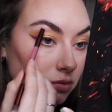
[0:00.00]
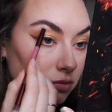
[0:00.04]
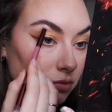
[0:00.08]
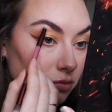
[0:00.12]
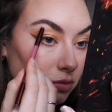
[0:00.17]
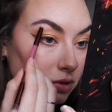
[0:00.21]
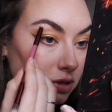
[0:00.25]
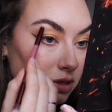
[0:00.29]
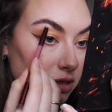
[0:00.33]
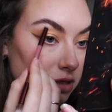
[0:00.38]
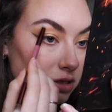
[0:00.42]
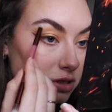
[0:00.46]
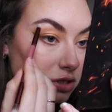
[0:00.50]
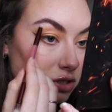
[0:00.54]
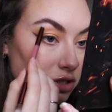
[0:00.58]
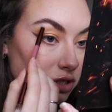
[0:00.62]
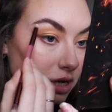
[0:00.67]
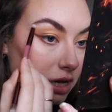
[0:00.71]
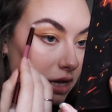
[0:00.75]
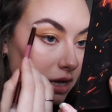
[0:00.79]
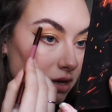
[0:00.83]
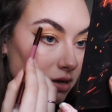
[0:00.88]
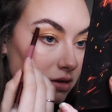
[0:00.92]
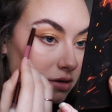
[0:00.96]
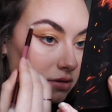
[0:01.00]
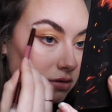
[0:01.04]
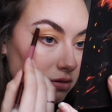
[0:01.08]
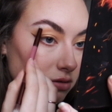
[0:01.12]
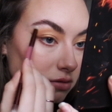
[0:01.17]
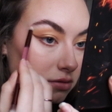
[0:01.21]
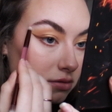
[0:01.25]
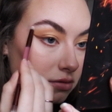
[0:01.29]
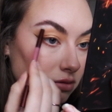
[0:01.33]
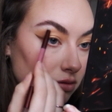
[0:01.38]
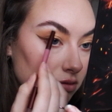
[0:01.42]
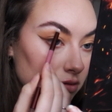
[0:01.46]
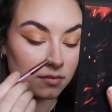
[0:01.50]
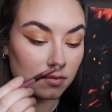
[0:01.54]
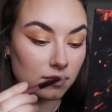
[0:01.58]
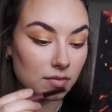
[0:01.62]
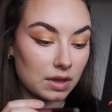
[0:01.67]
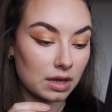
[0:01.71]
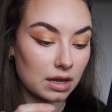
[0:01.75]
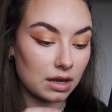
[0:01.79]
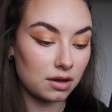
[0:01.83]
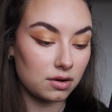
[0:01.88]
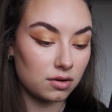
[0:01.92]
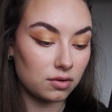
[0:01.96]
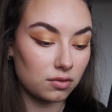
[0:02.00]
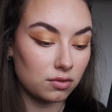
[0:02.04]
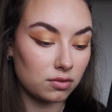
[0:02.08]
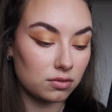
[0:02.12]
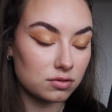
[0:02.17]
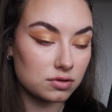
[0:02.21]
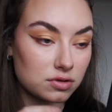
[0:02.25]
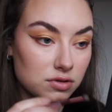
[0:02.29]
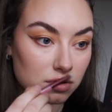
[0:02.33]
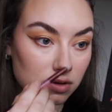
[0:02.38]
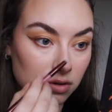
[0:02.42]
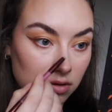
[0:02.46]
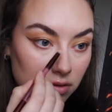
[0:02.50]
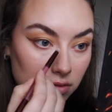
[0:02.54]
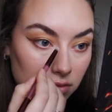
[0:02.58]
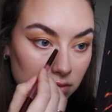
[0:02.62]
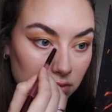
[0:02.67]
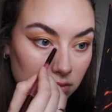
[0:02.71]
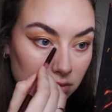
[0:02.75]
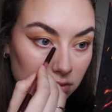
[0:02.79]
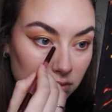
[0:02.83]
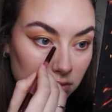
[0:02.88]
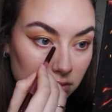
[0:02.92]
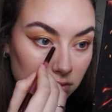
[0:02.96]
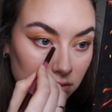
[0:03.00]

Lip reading: with this shade, and also